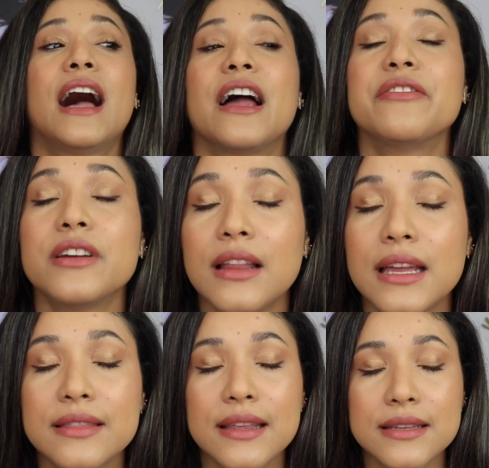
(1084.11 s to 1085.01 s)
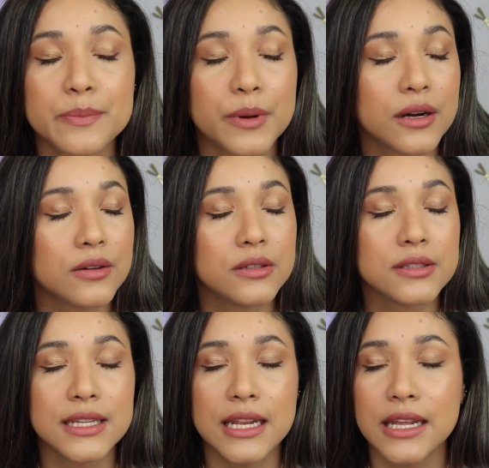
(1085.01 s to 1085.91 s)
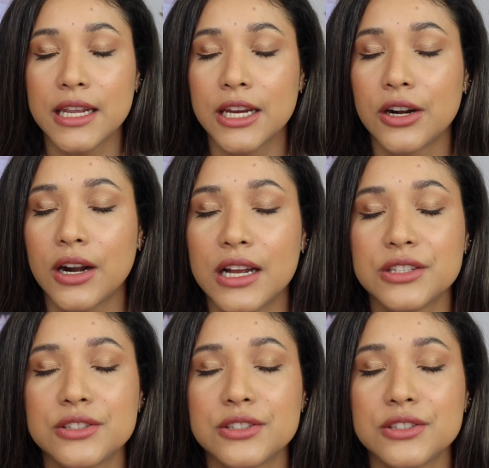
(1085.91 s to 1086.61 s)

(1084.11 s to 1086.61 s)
I feel like the sparkles in here